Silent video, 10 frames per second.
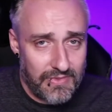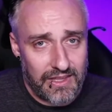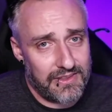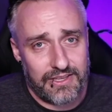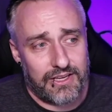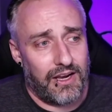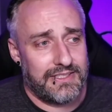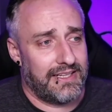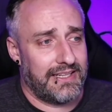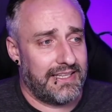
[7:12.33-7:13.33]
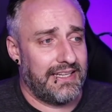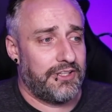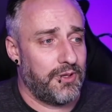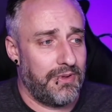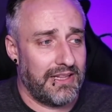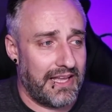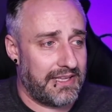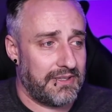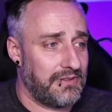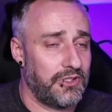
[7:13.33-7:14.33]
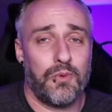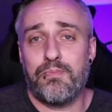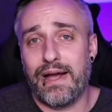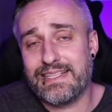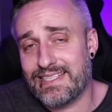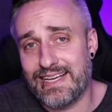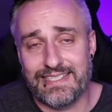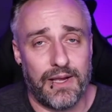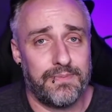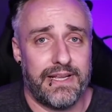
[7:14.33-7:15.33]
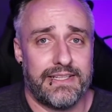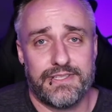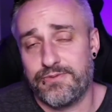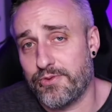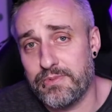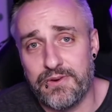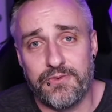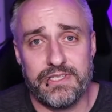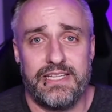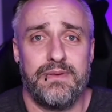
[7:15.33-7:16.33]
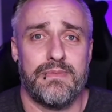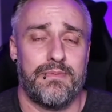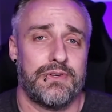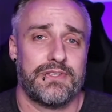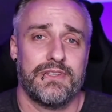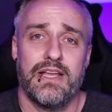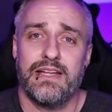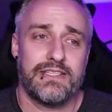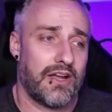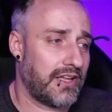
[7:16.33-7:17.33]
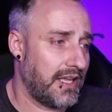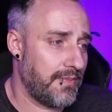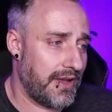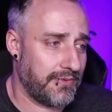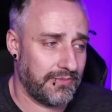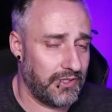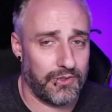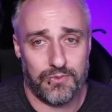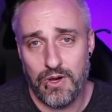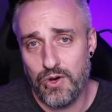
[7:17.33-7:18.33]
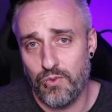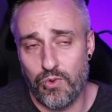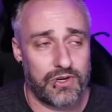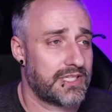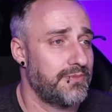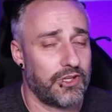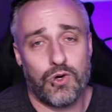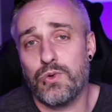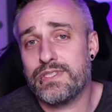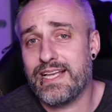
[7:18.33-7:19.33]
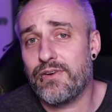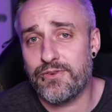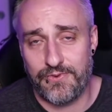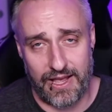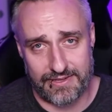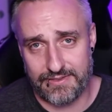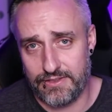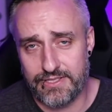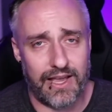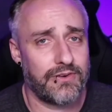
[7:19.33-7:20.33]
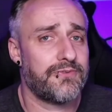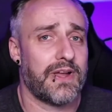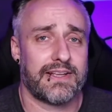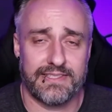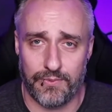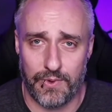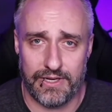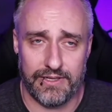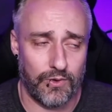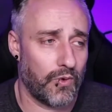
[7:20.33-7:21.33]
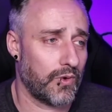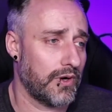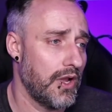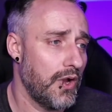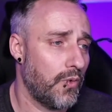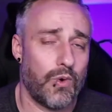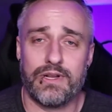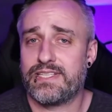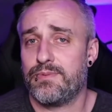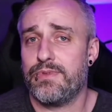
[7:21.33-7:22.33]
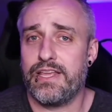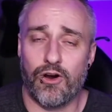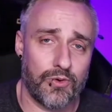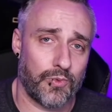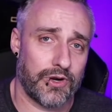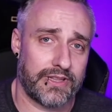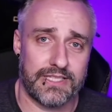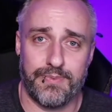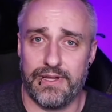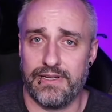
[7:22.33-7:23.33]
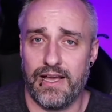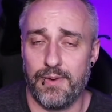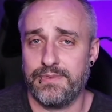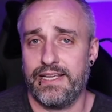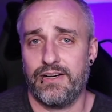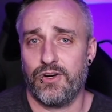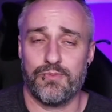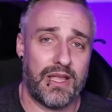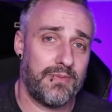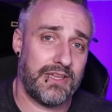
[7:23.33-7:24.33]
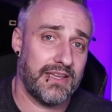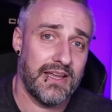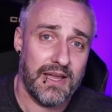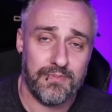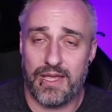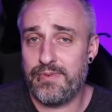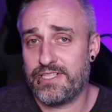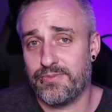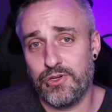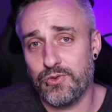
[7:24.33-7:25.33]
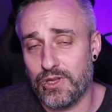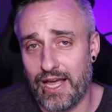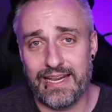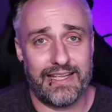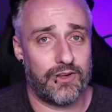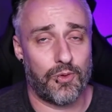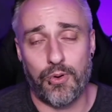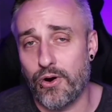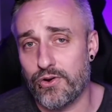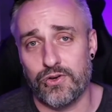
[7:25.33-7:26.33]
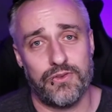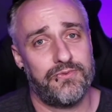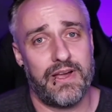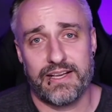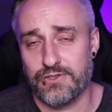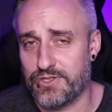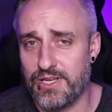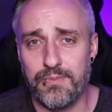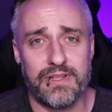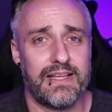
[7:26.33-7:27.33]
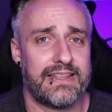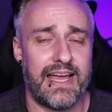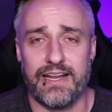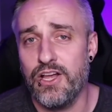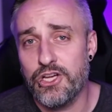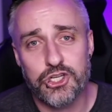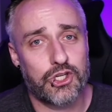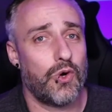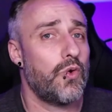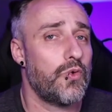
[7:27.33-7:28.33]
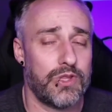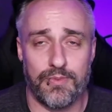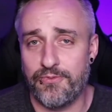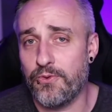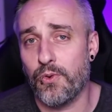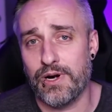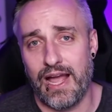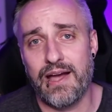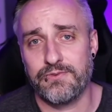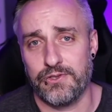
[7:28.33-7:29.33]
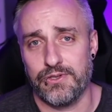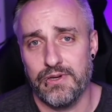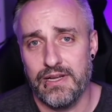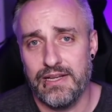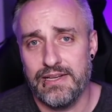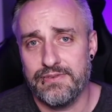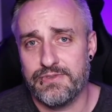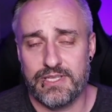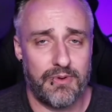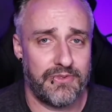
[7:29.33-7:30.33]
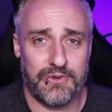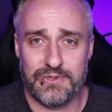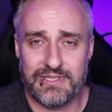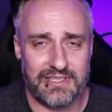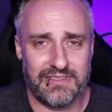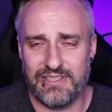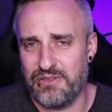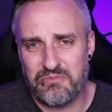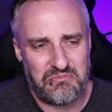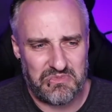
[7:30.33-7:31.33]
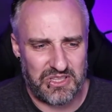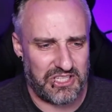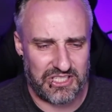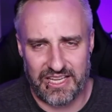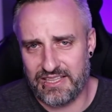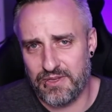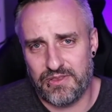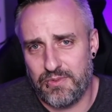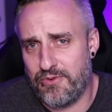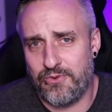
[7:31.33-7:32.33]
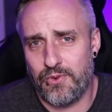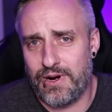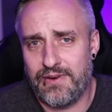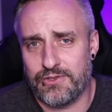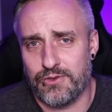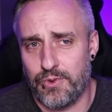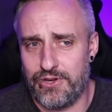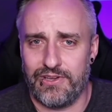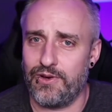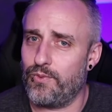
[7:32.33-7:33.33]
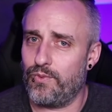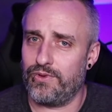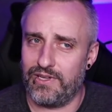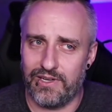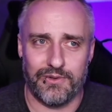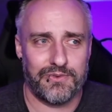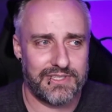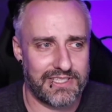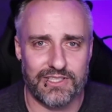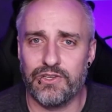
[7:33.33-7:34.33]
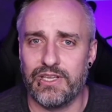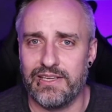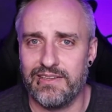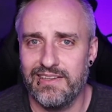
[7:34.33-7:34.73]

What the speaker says: the content, again, could be like little bite-sized updates from different team members talking about, you know, what are some of the cool sound effects that went in, or what is some of the artwork that's been updated, or maybe some new lighting or particle effects or something like that. Show the before and after. Some of those, you know, just like the before and after, where you can go, you know, this is looking